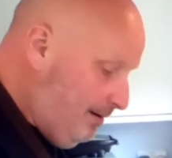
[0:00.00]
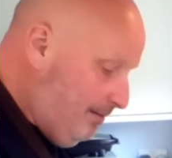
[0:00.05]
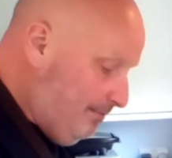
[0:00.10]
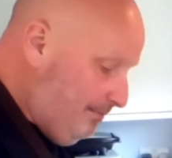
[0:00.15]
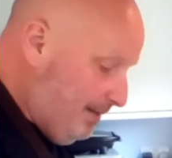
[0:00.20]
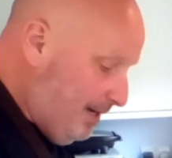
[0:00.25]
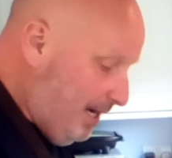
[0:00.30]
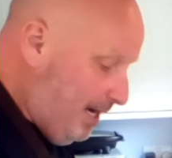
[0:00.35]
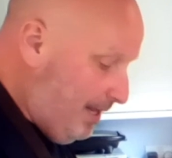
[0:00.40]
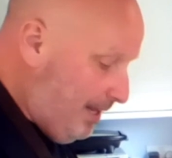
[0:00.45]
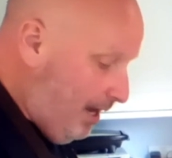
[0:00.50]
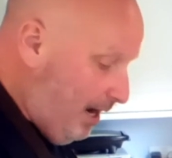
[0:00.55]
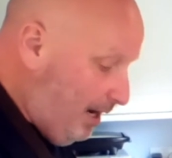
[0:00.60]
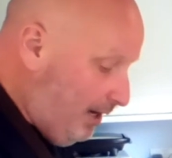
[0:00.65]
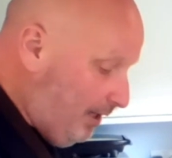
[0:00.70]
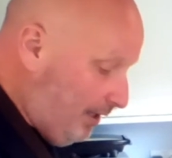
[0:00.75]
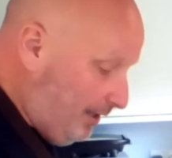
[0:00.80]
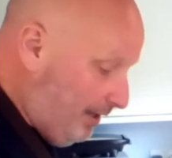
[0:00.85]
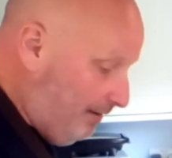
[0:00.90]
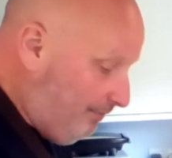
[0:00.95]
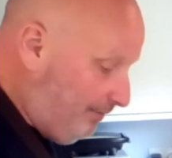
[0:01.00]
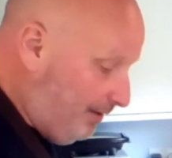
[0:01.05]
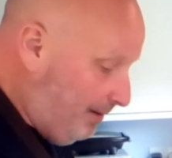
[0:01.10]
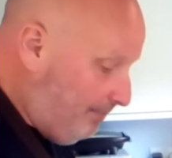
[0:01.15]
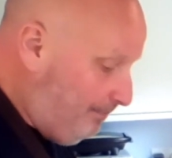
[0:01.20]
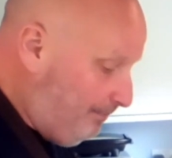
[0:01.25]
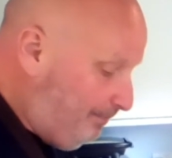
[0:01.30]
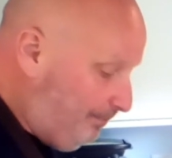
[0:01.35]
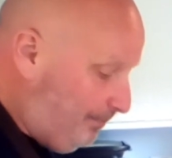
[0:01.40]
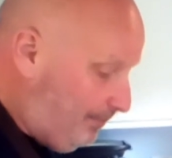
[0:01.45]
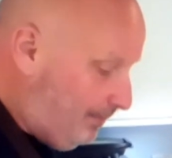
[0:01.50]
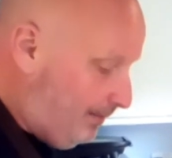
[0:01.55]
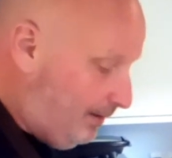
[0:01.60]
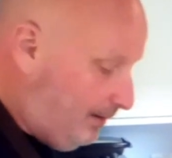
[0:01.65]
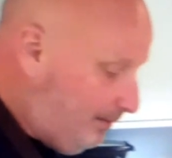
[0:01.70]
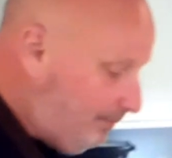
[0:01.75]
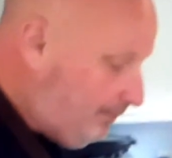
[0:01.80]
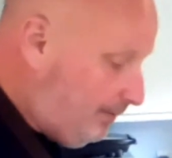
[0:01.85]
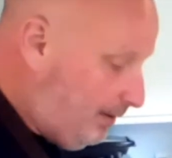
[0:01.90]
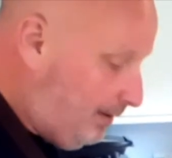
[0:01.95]
And here they are. Look,
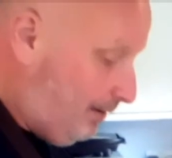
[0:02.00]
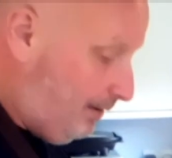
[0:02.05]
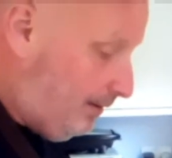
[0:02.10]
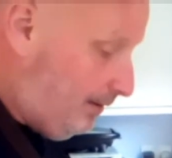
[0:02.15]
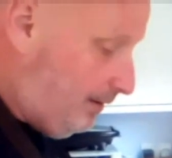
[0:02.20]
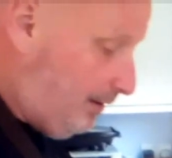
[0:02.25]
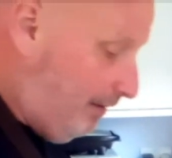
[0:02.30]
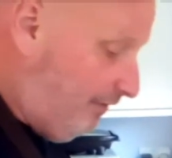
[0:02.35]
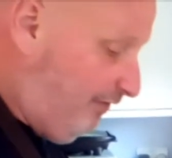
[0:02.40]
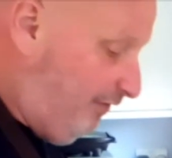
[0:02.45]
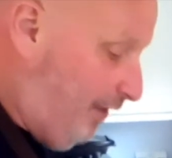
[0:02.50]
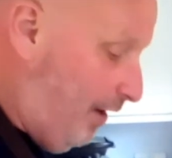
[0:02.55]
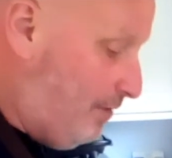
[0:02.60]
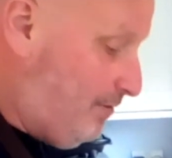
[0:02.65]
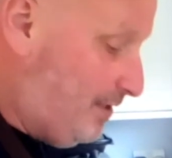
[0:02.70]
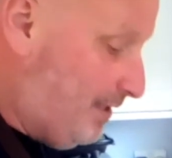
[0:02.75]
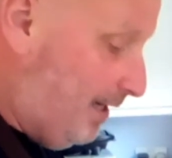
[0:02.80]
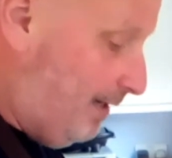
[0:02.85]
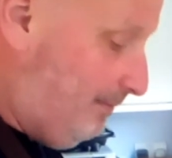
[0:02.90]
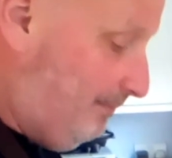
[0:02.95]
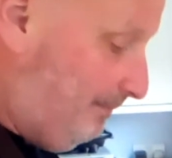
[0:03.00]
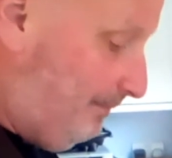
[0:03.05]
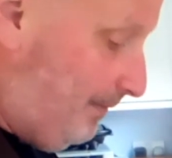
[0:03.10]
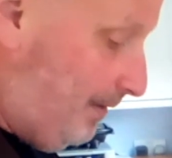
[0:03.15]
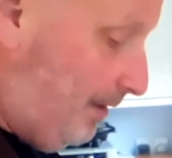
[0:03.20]
they're floating